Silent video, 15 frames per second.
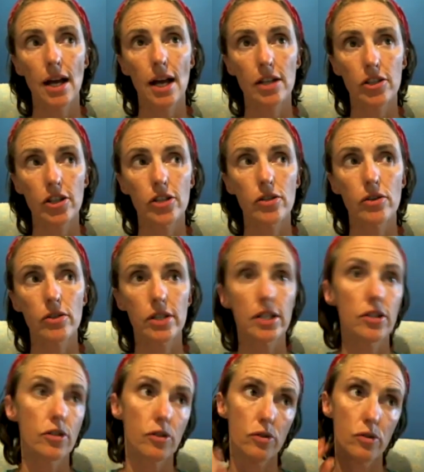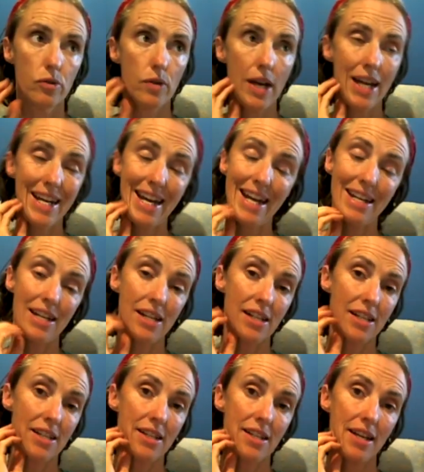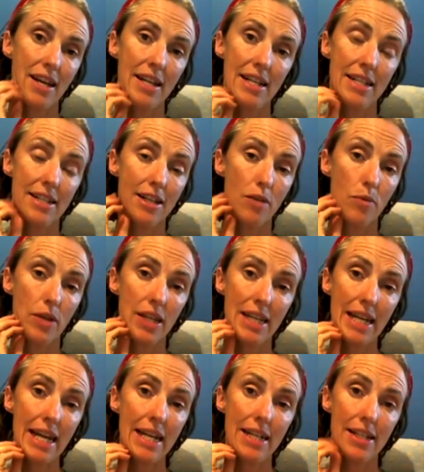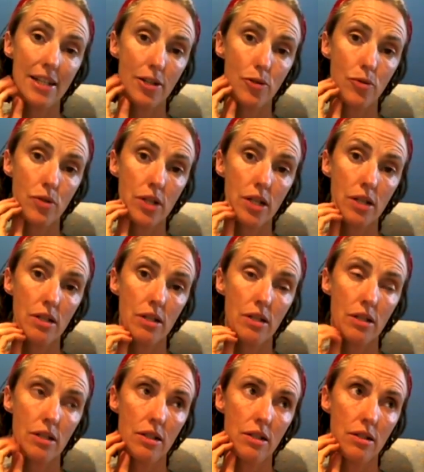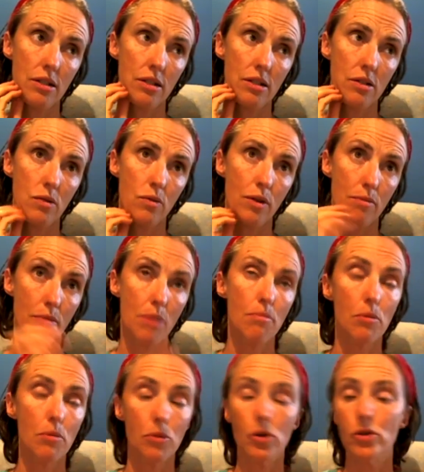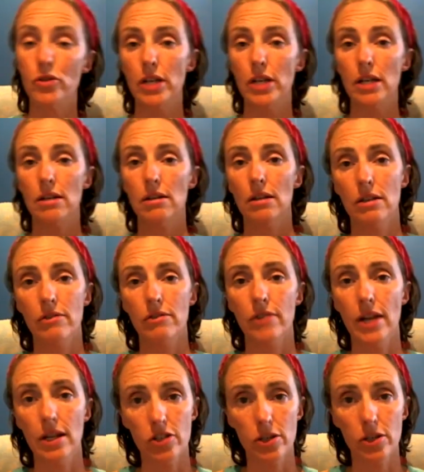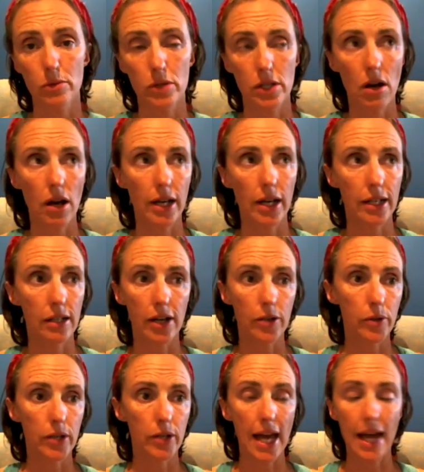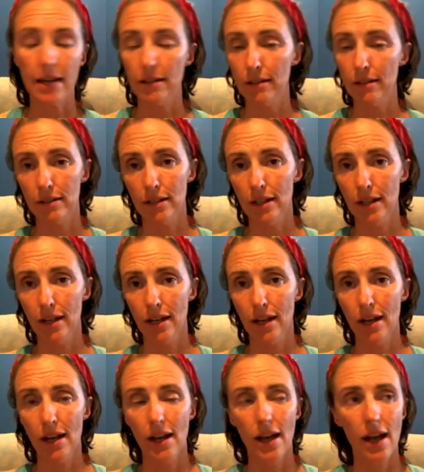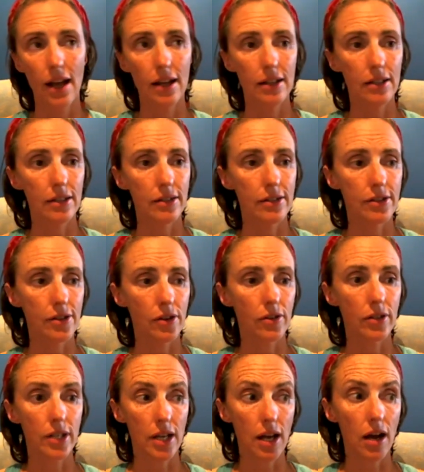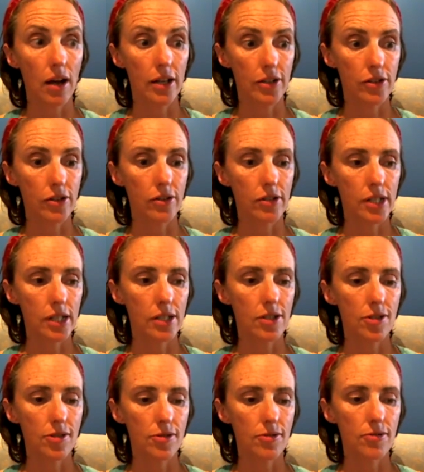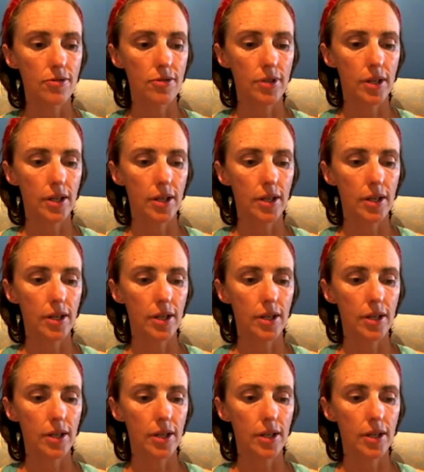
actually turned into an addict and ended up with an eating disorder when my mum got sick and I found out she was dying. I couldn't handle it. And so, yeah, I turned into